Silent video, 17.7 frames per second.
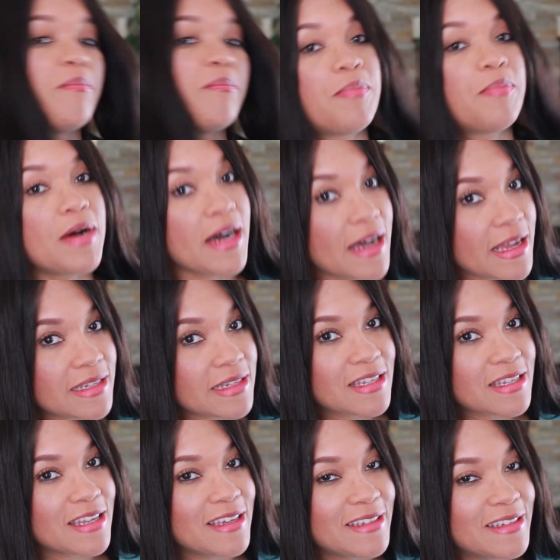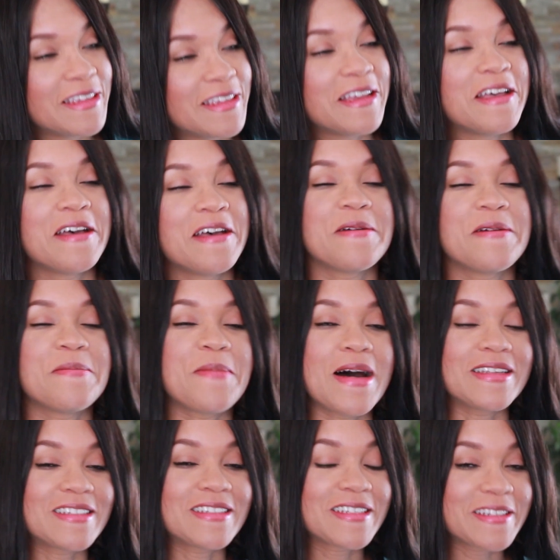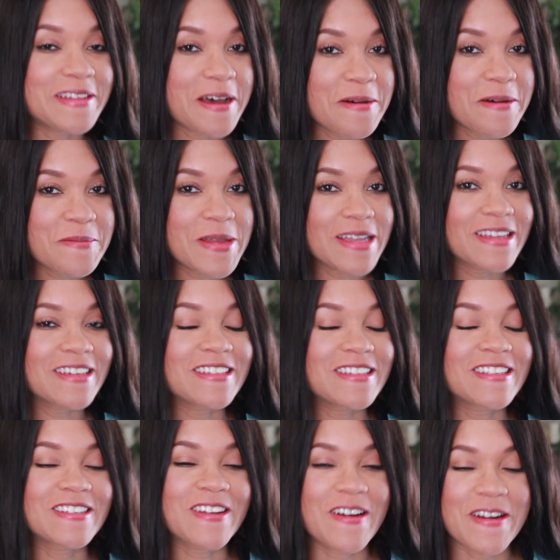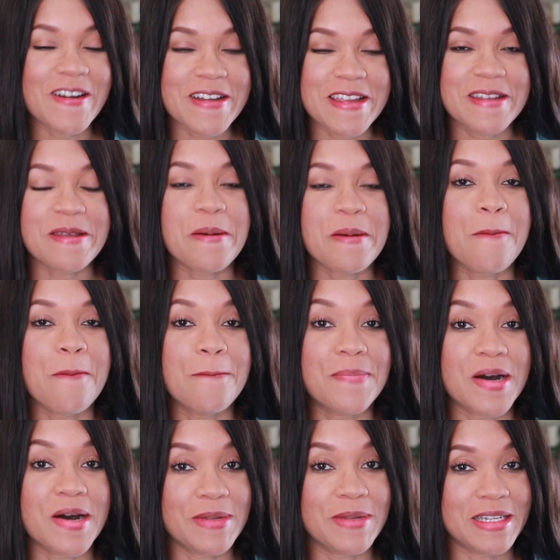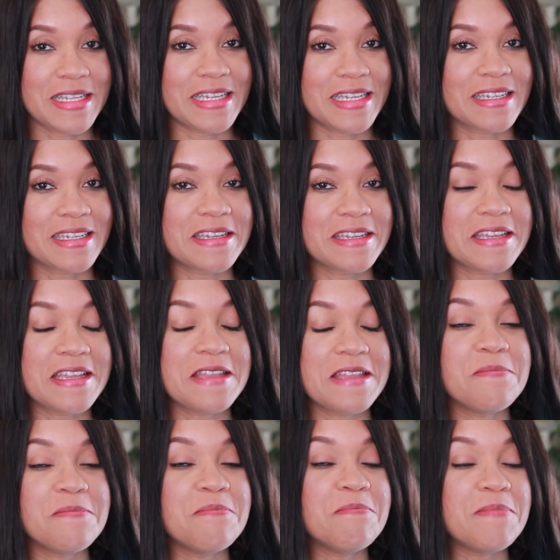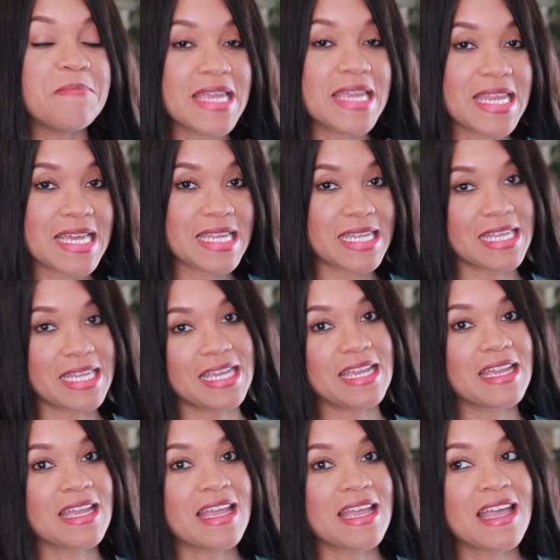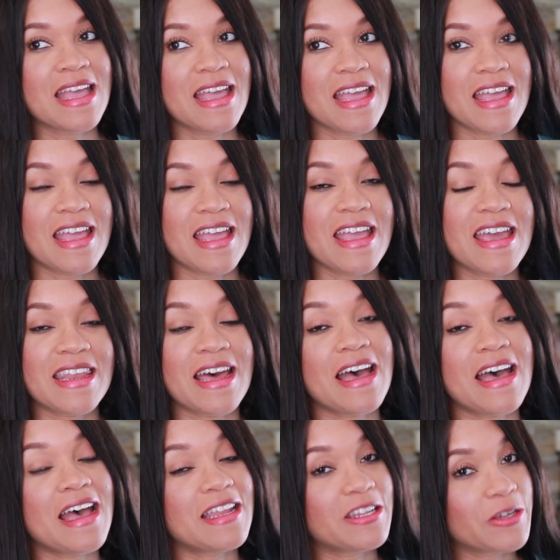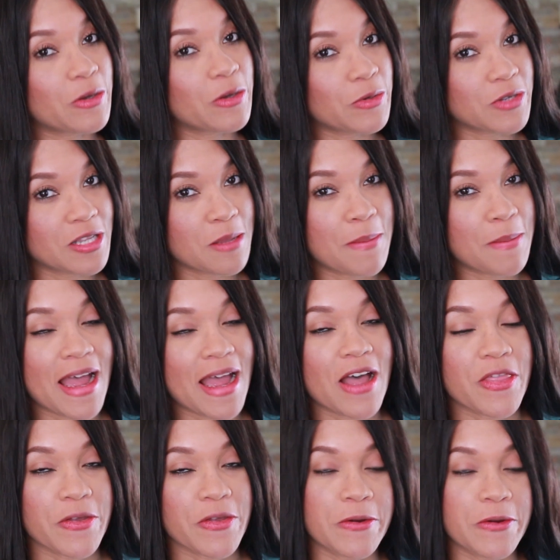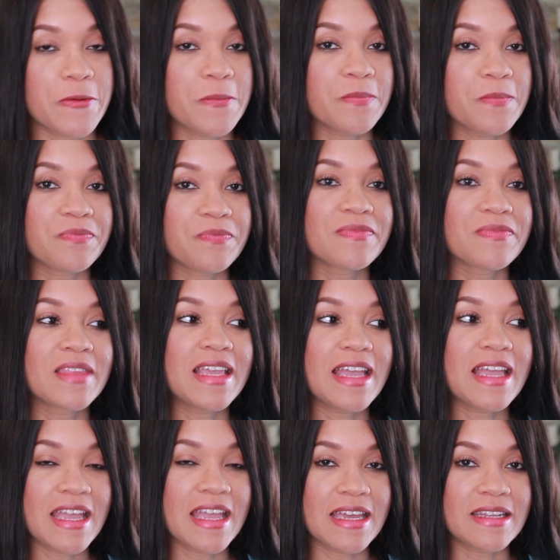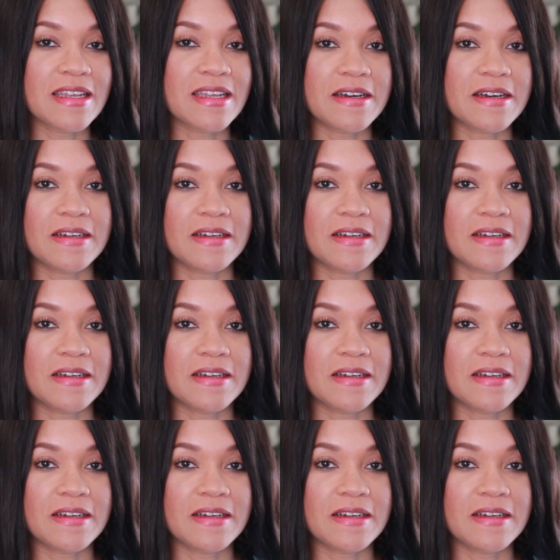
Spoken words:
But my stomach started bubbling immediately. And I had to go to the bathroom. And